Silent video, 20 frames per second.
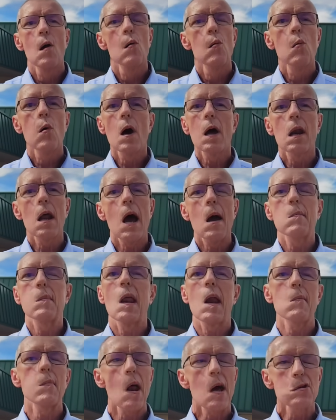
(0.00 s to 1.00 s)
What? I
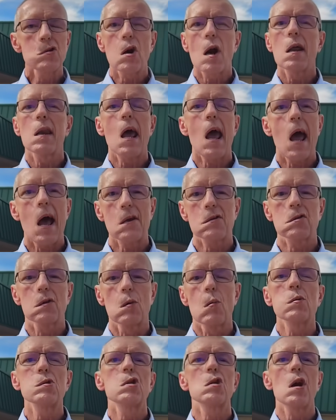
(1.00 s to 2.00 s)
mean, I'm not trying to hassle.
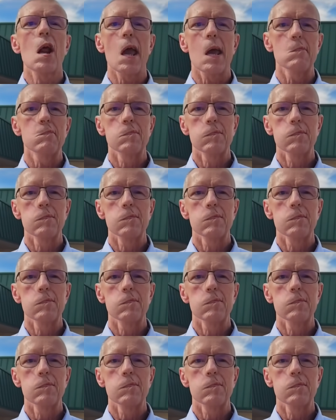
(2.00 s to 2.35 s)
What's your name?